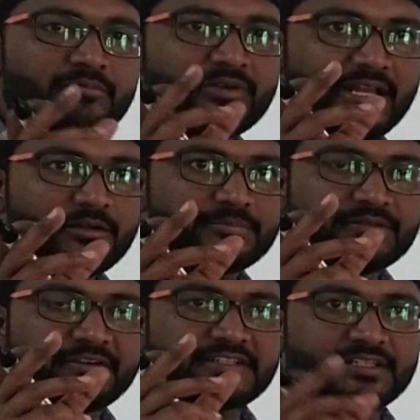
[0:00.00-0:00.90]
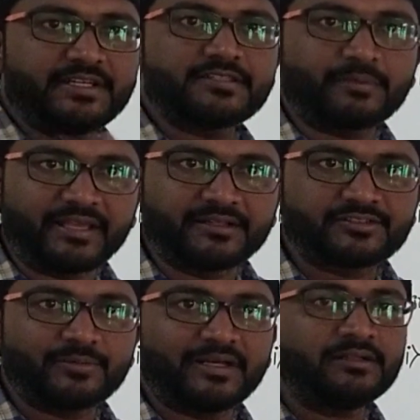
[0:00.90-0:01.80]
value of the function is
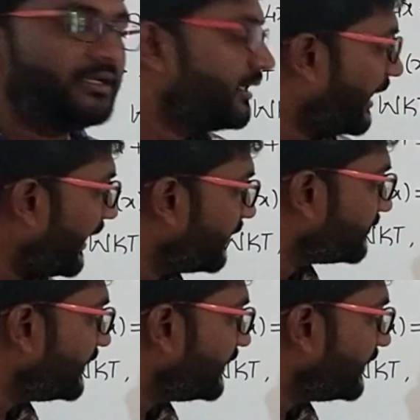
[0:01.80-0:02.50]
minus 1 and